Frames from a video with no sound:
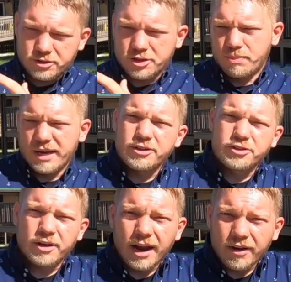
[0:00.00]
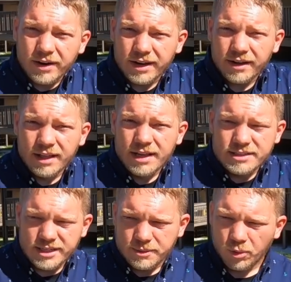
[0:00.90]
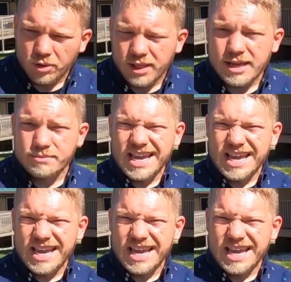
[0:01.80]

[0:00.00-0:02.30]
to expand your area to get more claims.